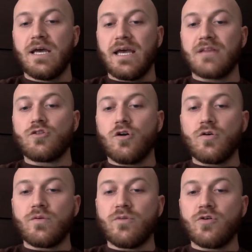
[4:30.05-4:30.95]
and
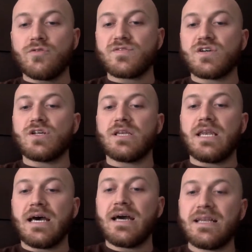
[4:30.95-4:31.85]
locomotives could
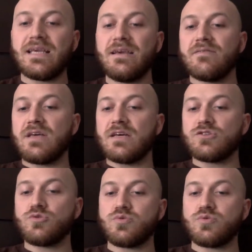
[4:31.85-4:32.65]
not even get